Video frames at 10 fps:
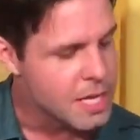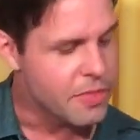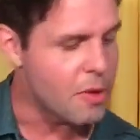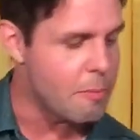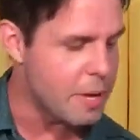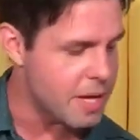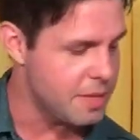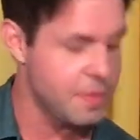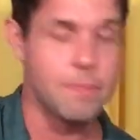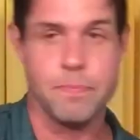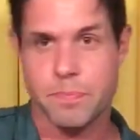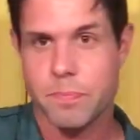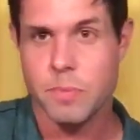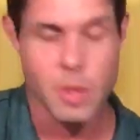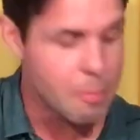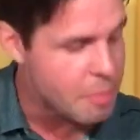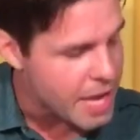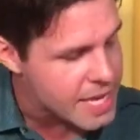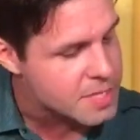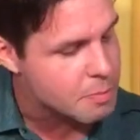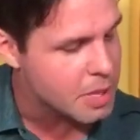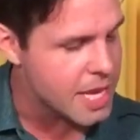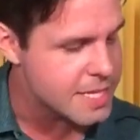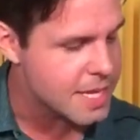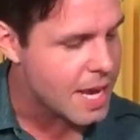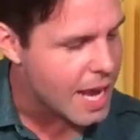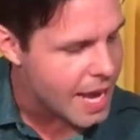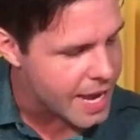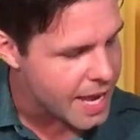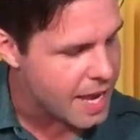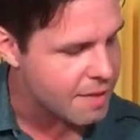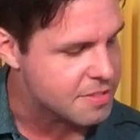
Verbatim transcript: The ba the bass plays a high F,